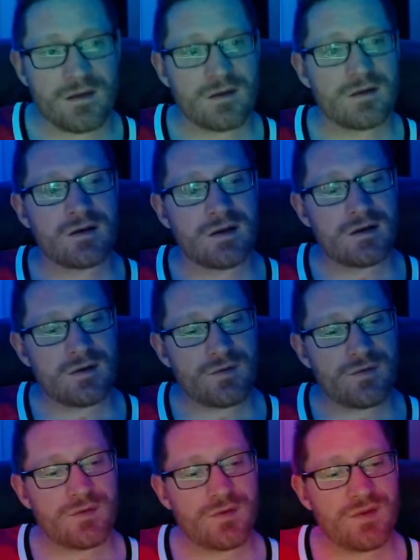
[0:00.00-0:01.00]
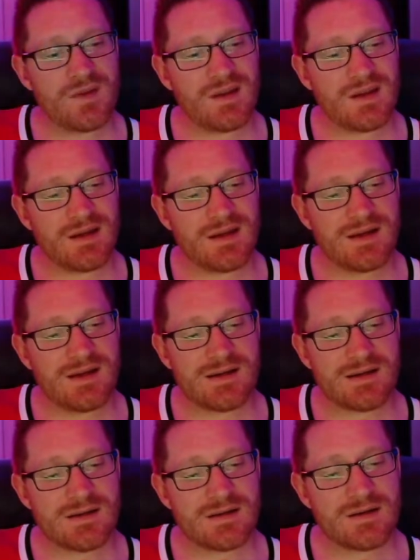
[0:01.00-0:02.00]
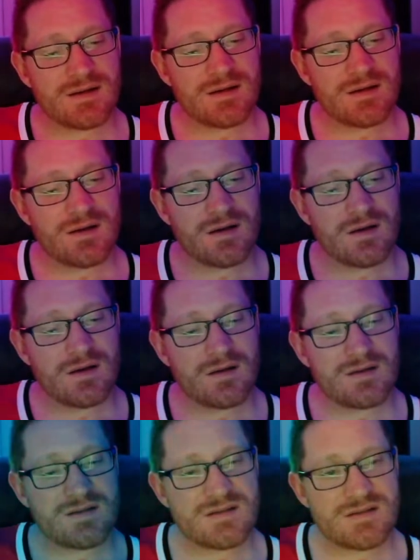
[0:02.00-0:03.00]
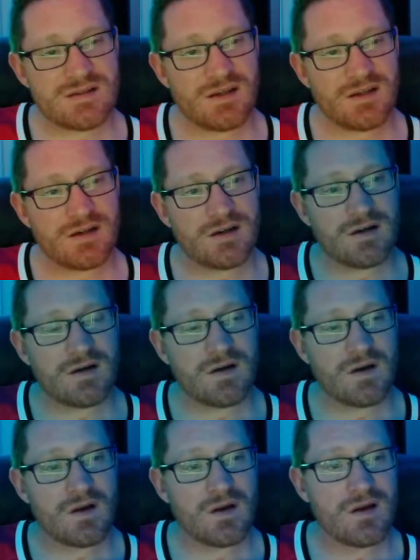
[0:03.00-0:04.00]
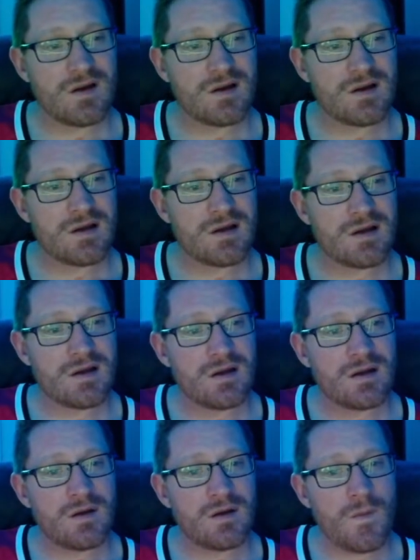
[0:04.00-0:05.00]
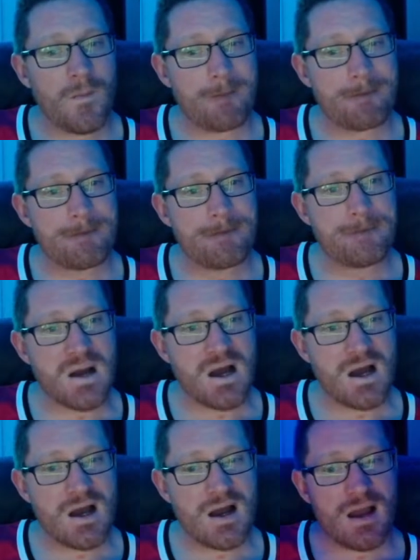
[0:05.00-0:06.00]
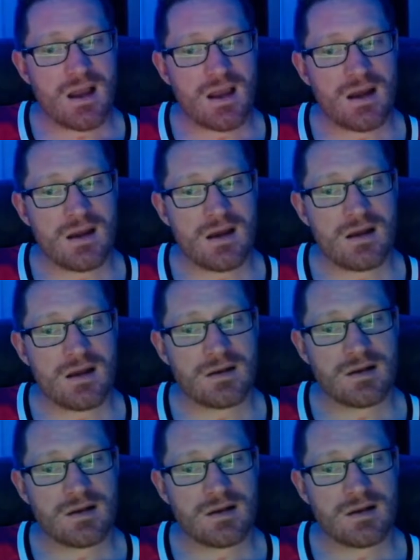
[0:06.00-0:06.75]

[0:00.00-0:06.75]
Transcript: I don't think. Let's see here. Nope. I cannot.